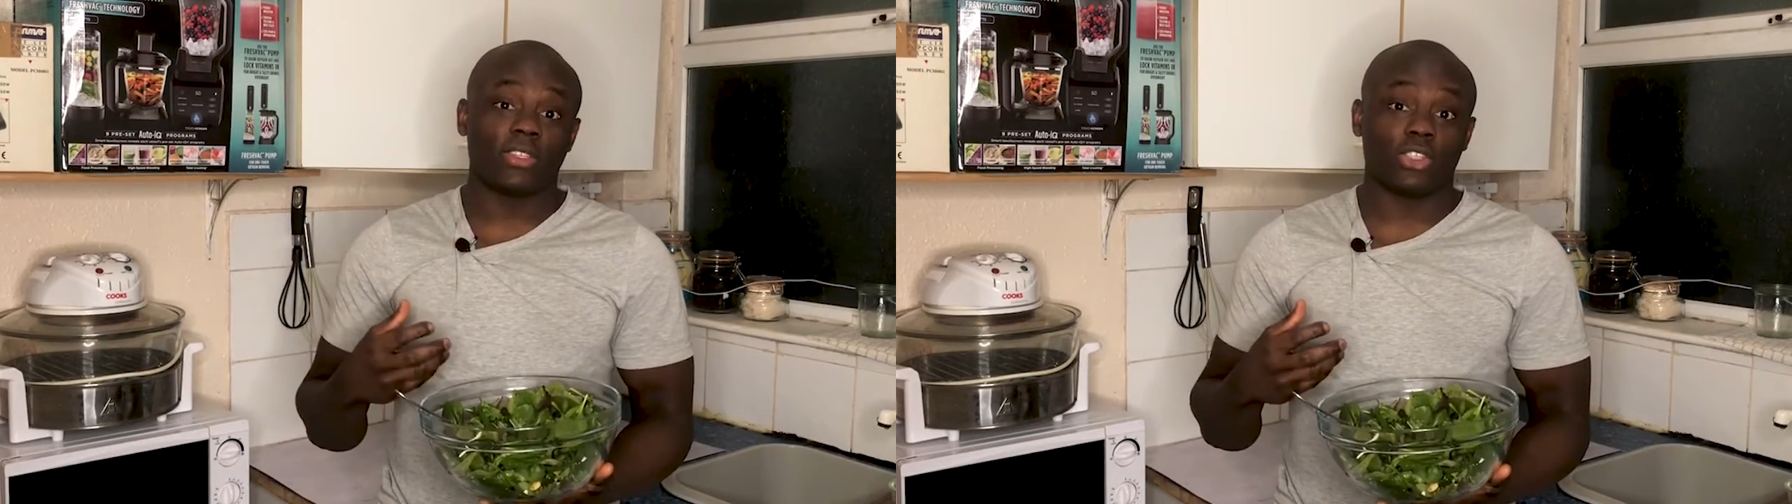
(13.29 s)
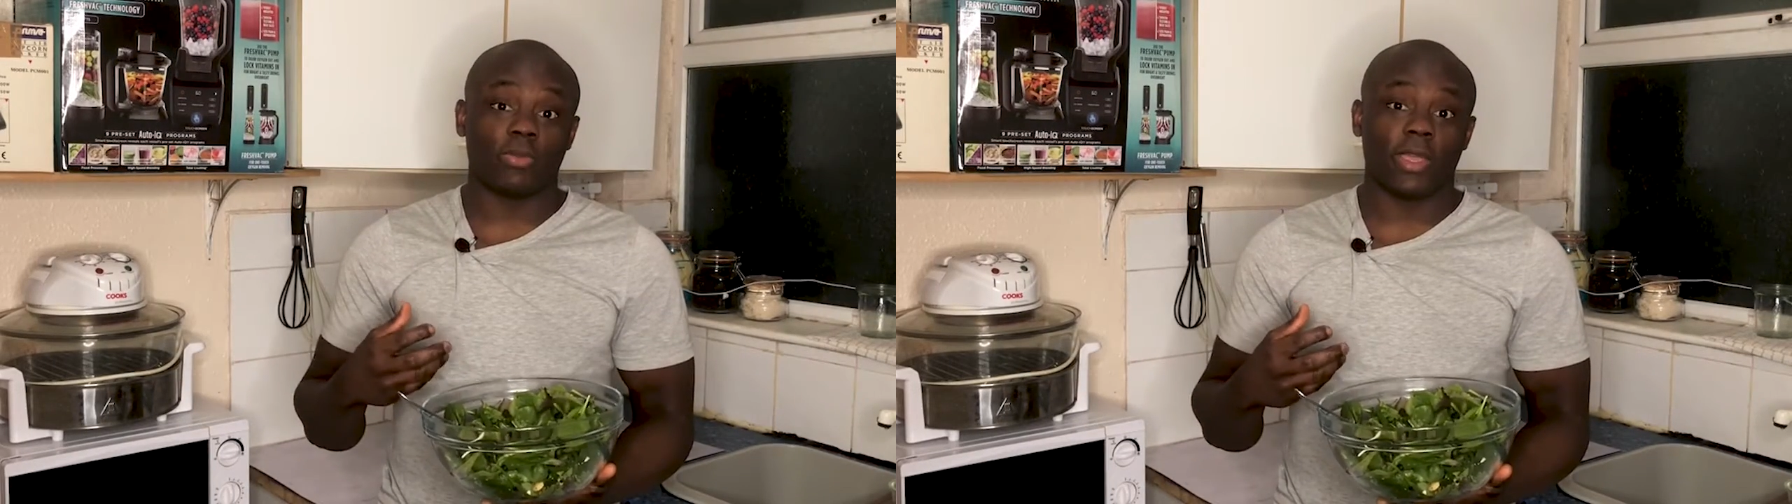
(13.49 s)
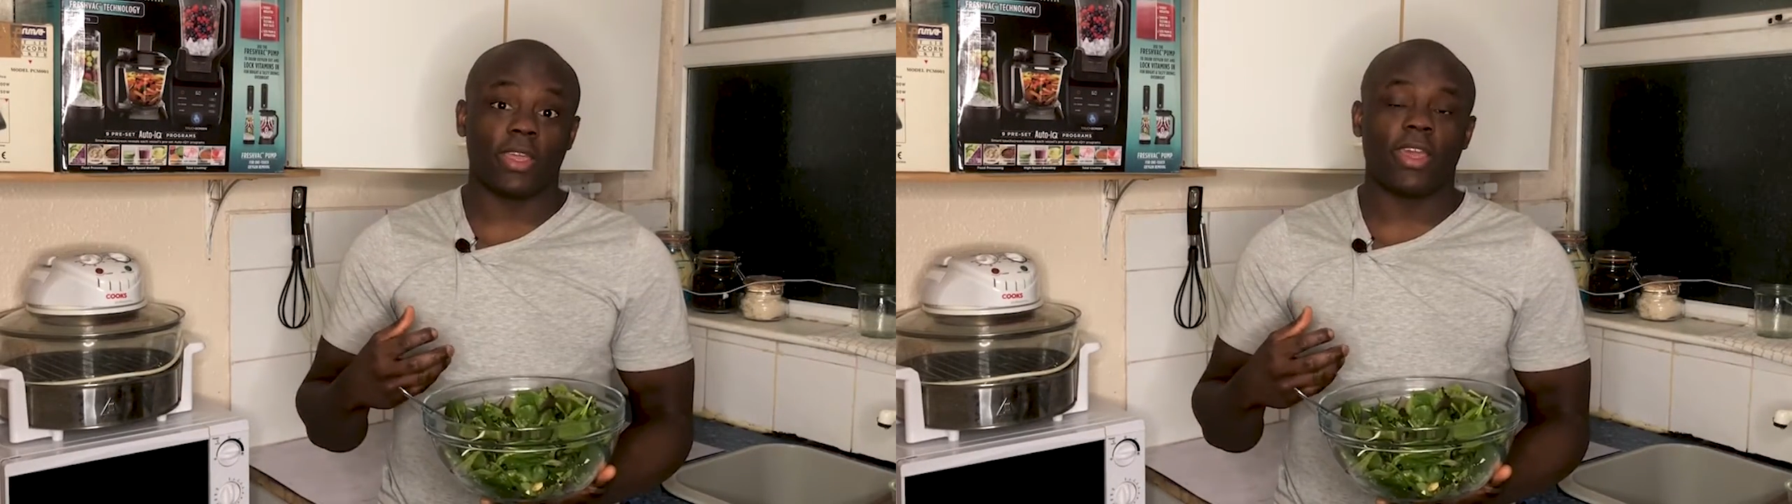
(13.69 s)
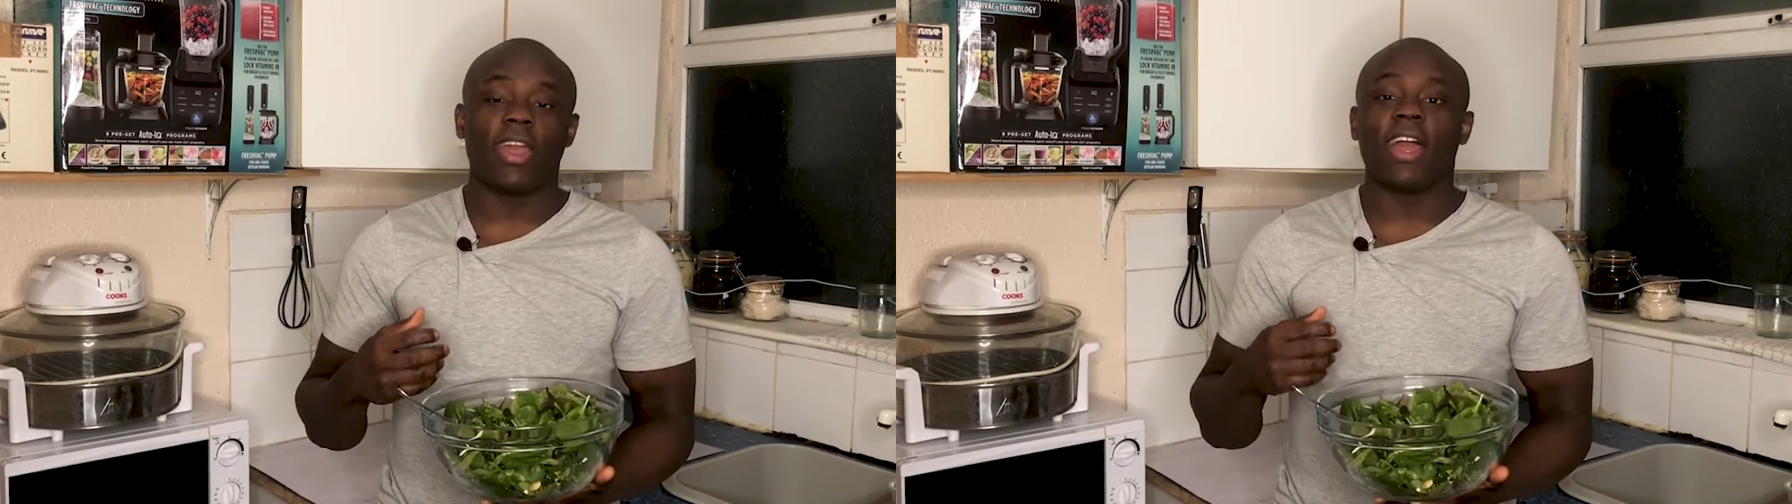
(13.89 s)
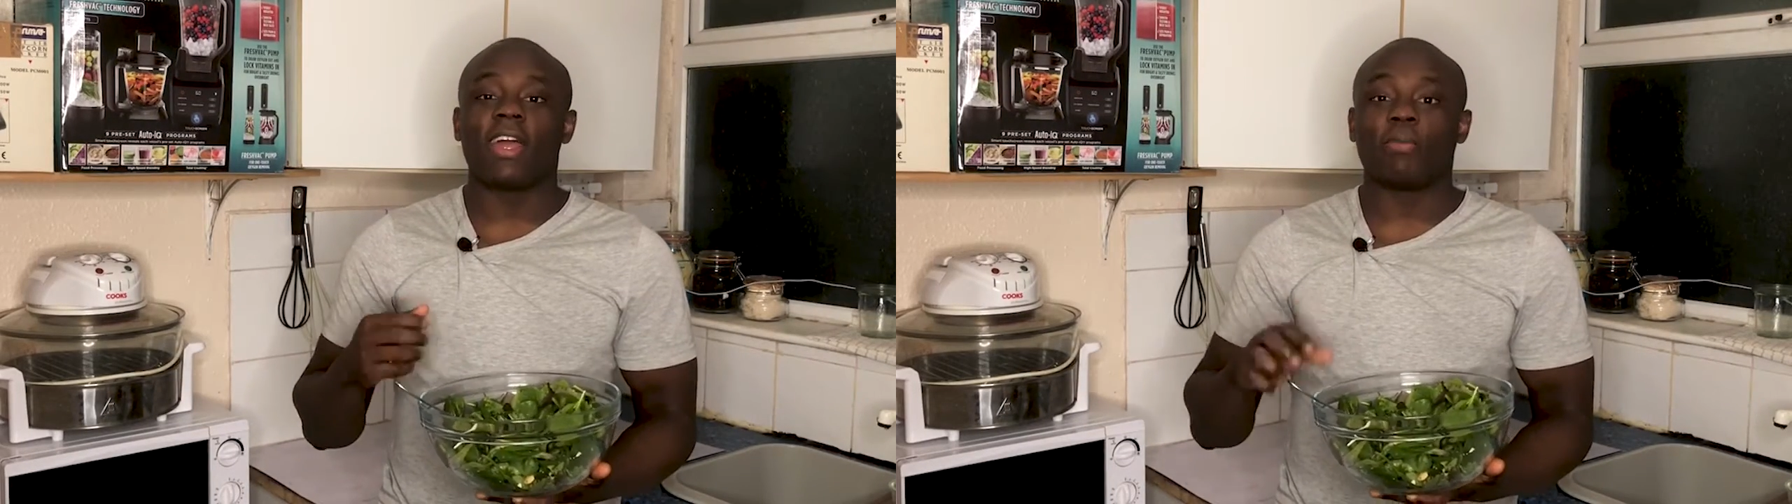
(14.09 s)
easy to
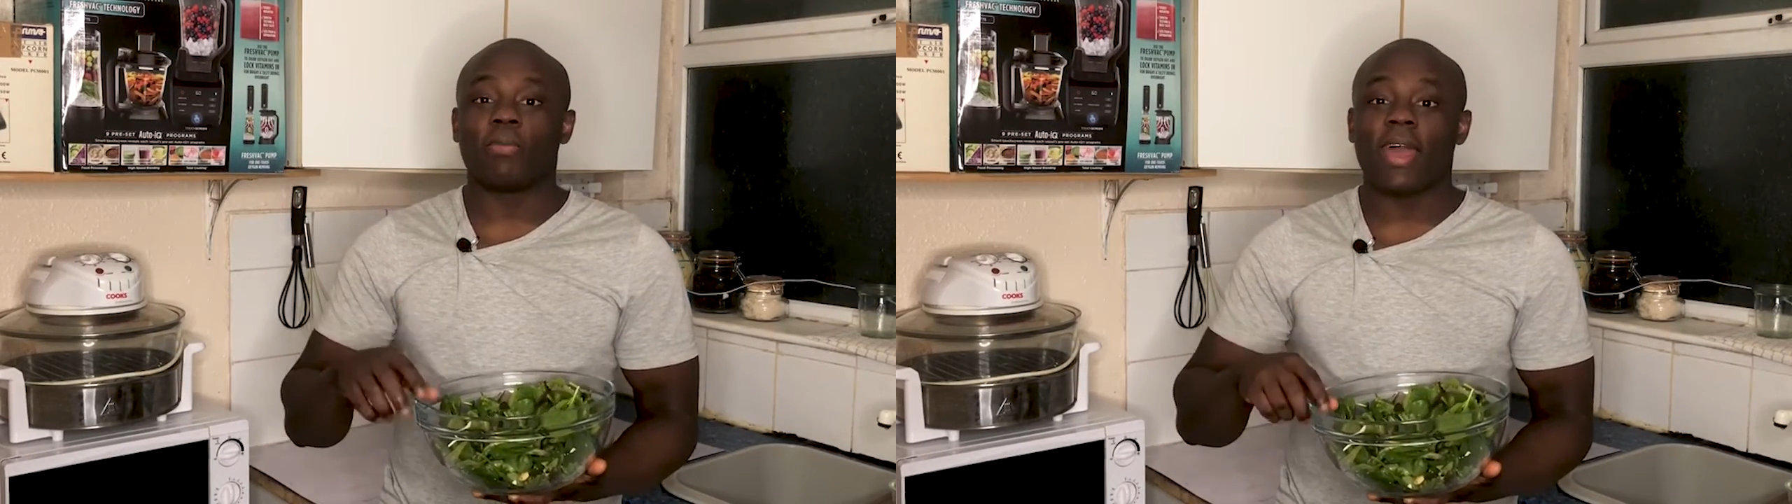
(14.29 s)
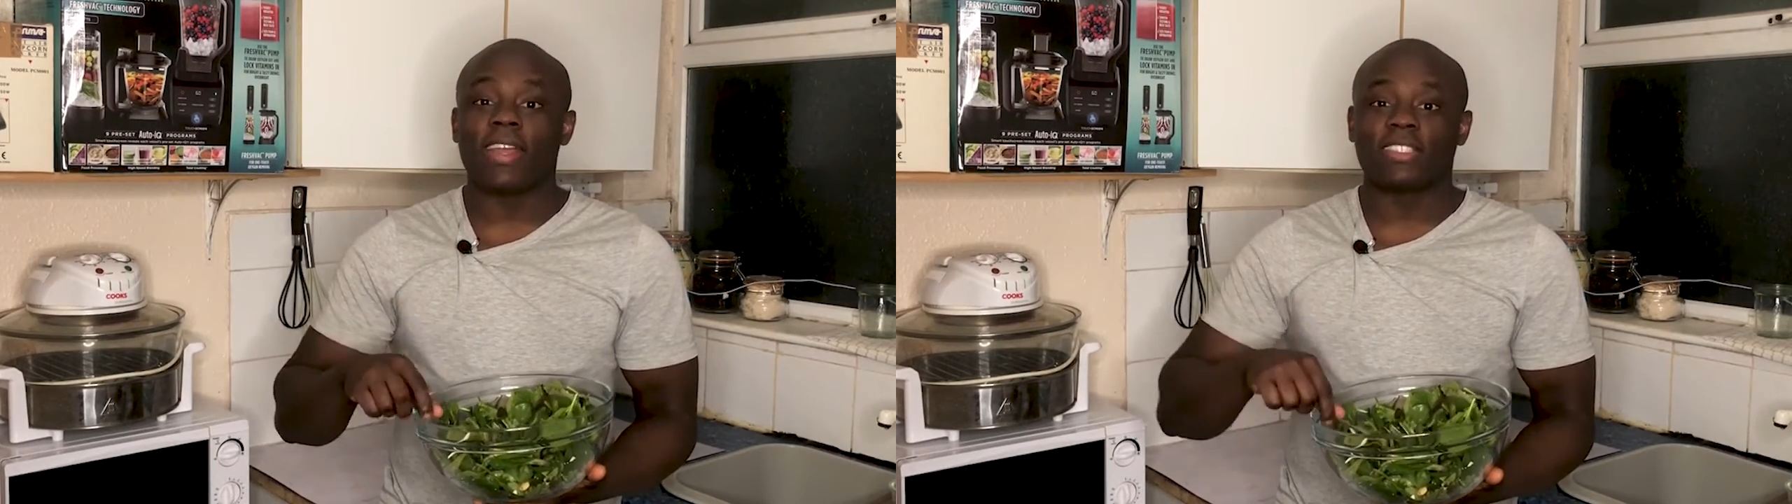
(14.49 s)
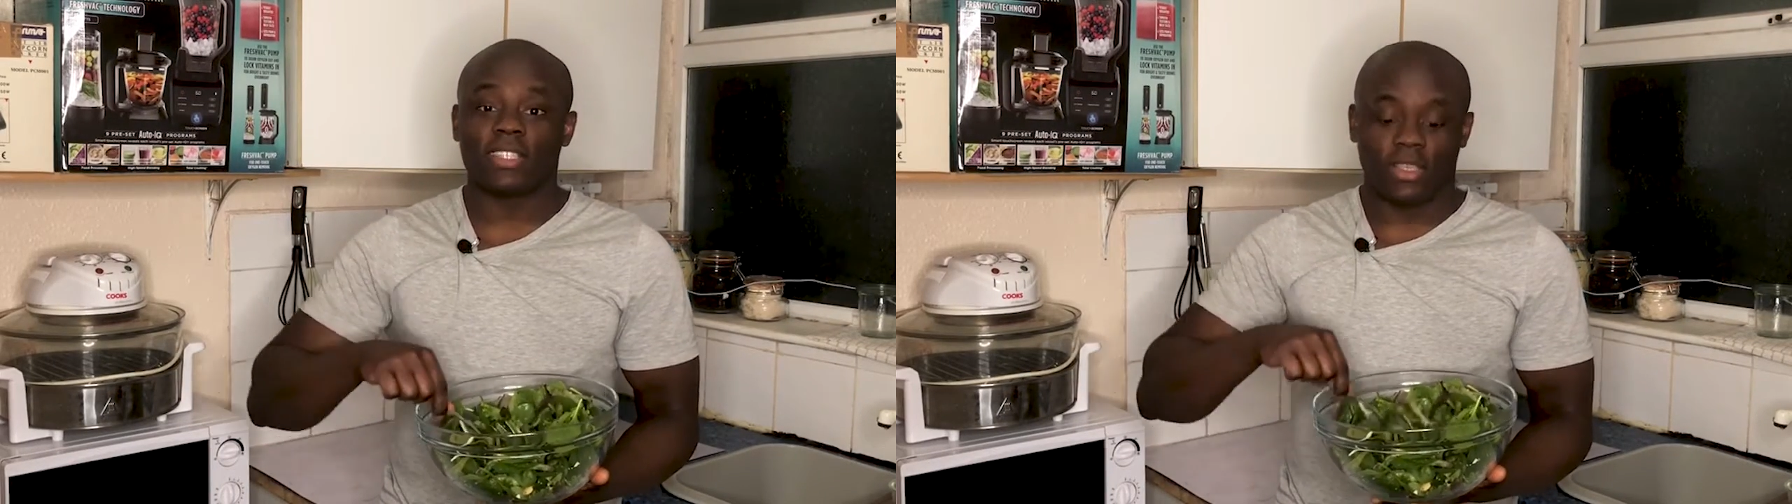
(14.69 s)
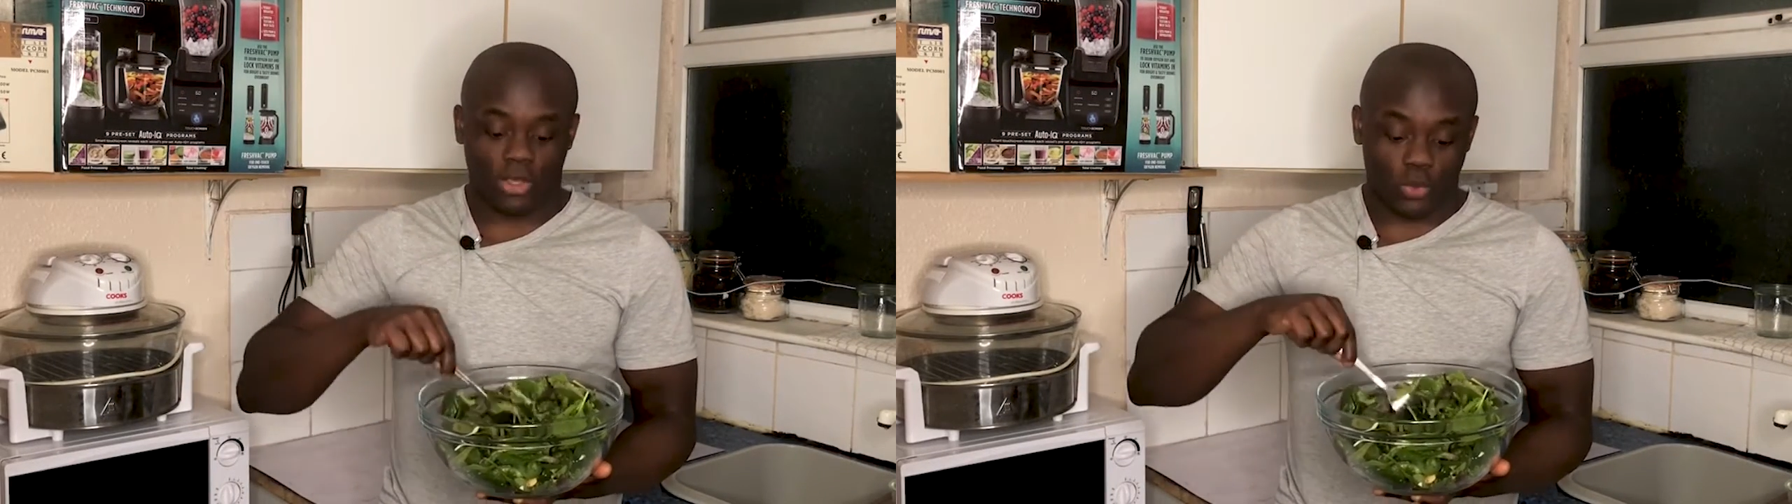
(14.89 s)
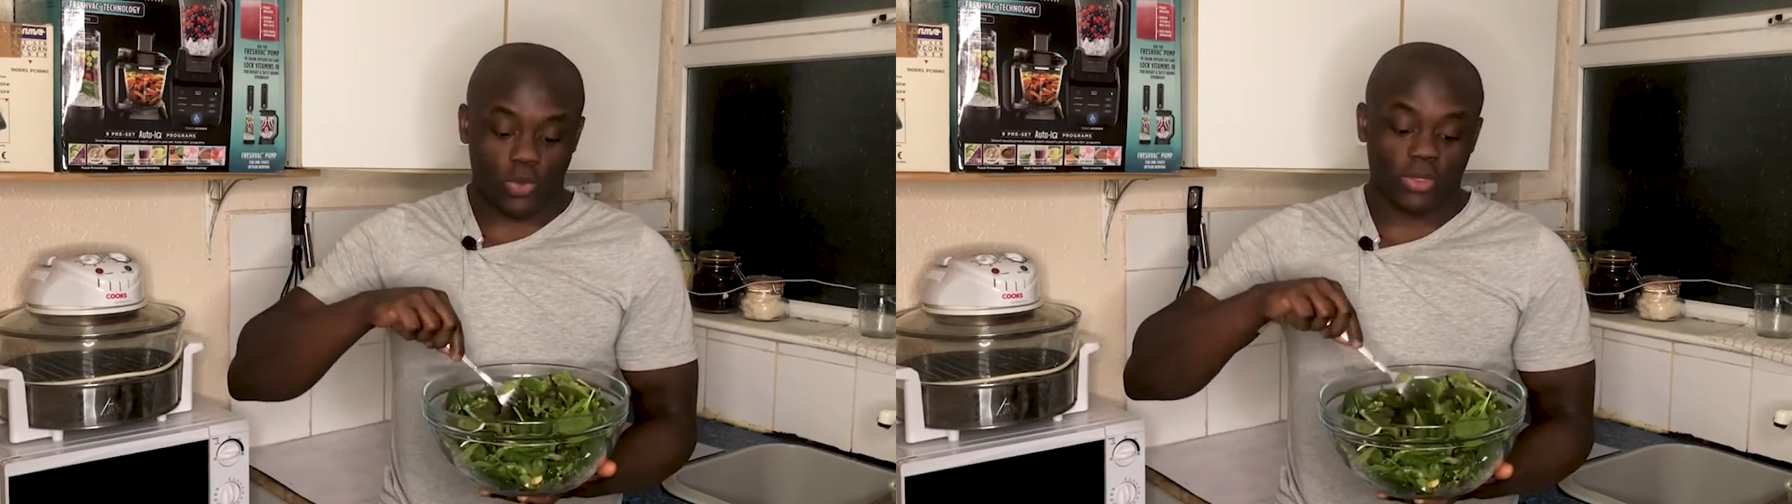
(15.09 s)
make and packed